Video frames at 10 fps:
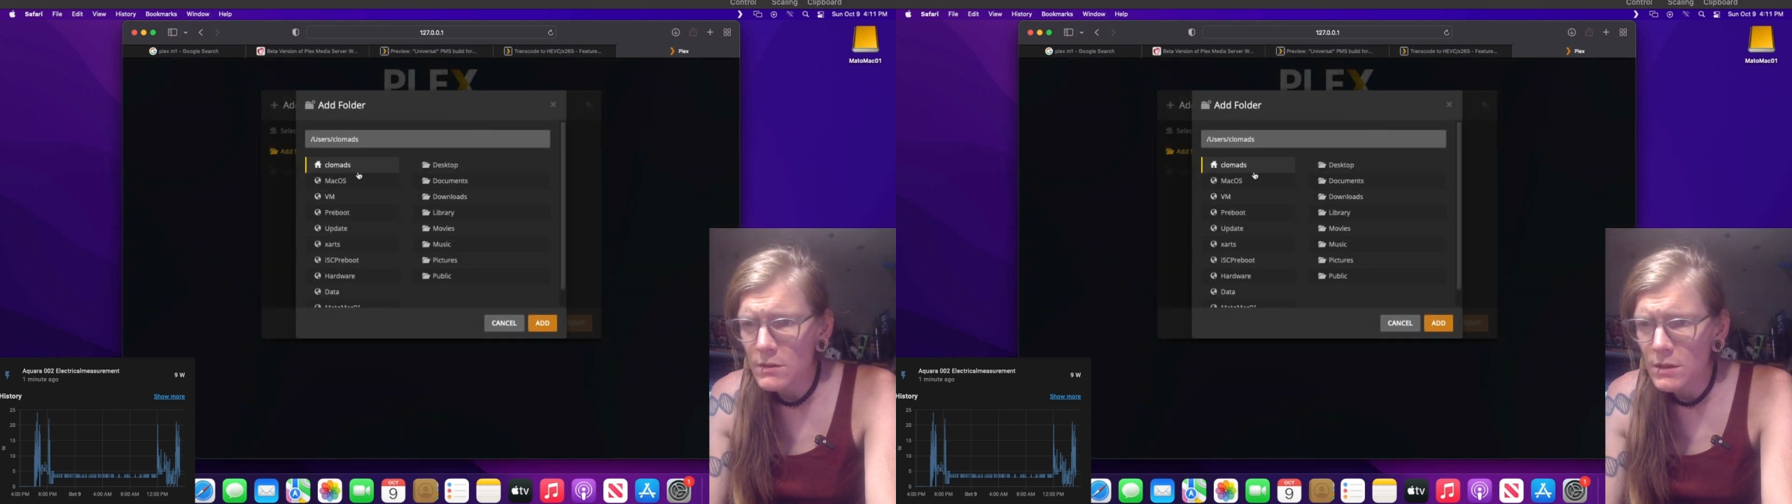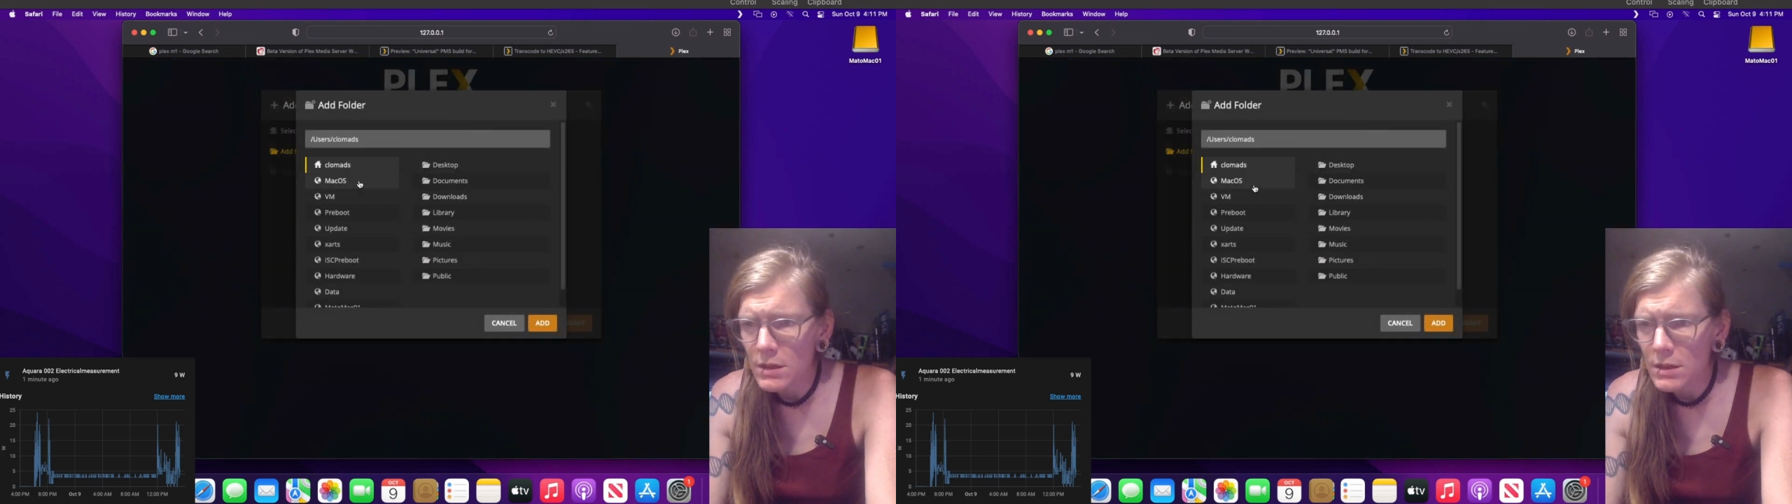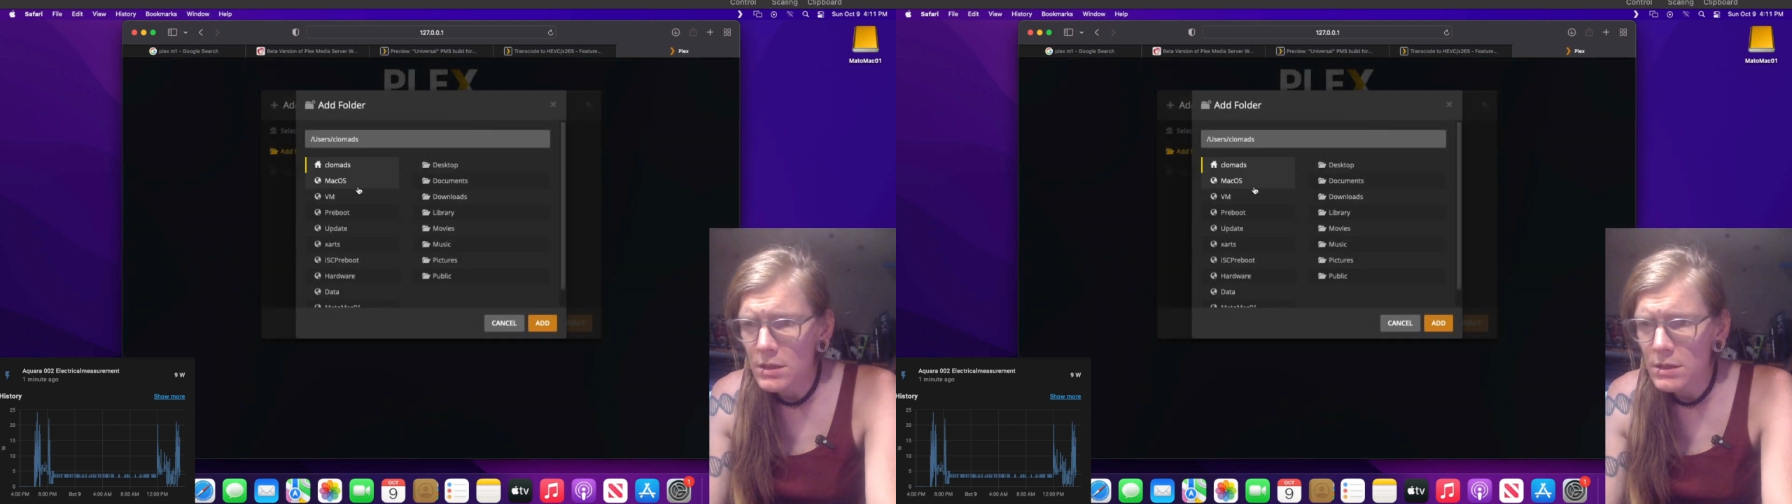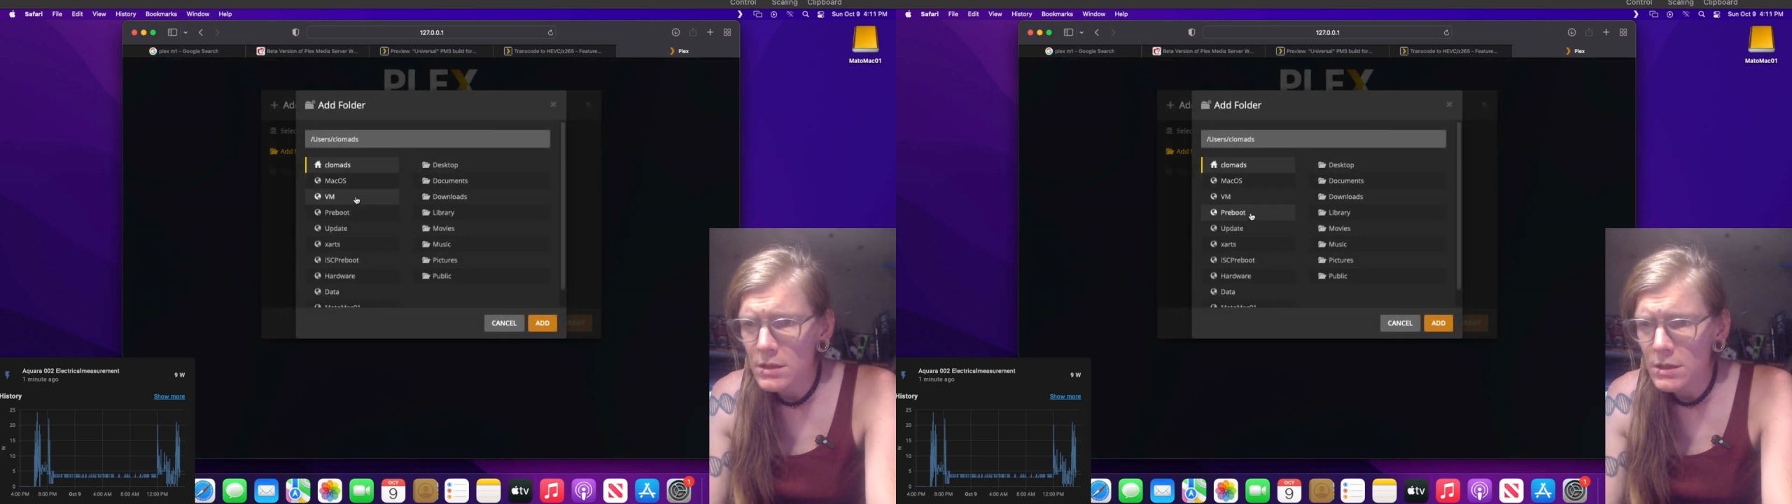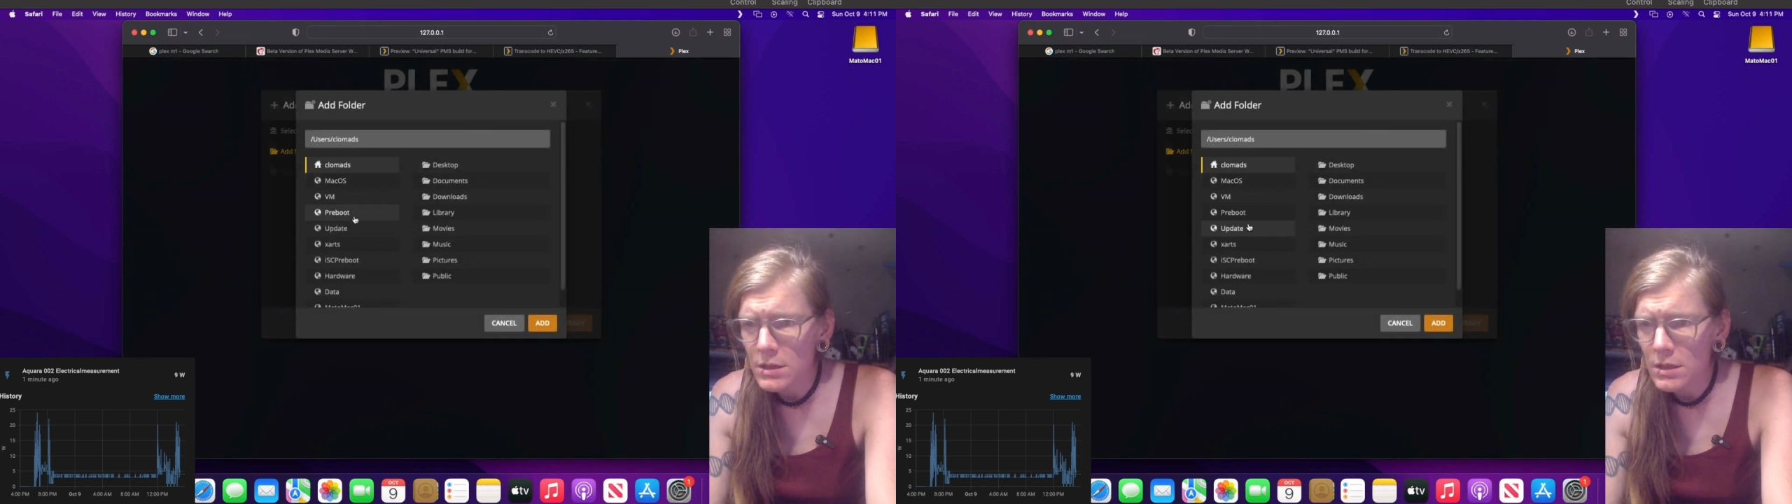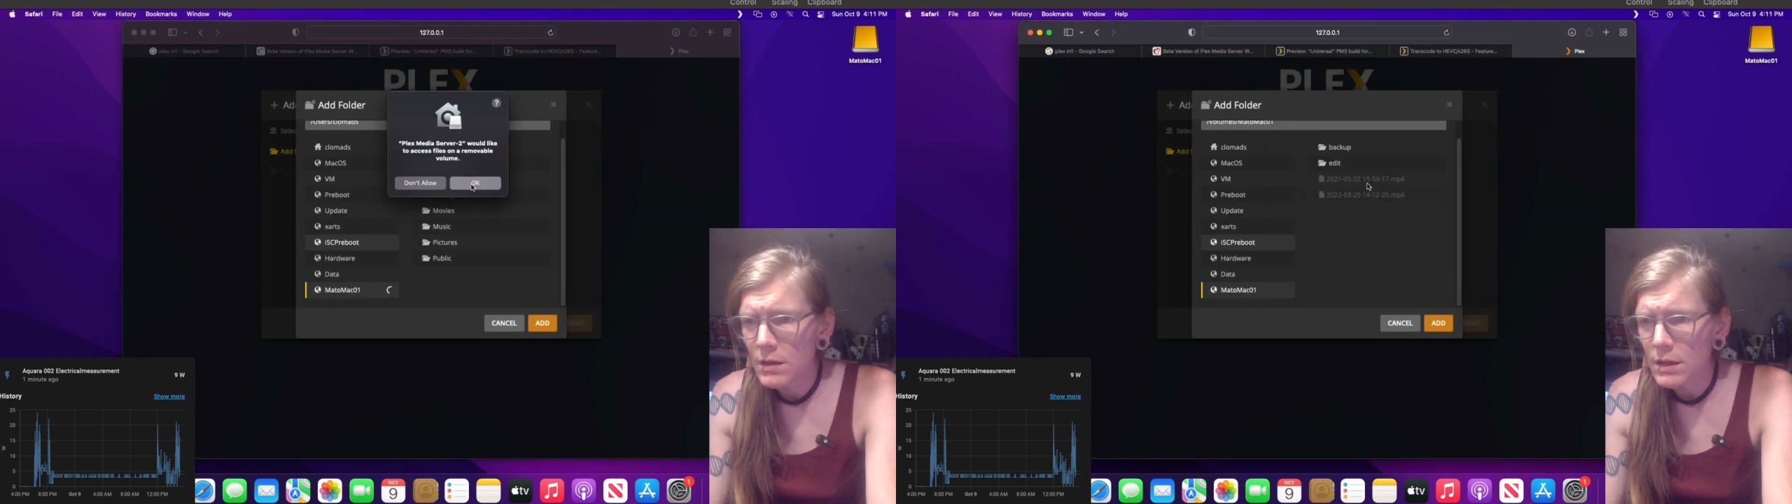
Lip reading: with these.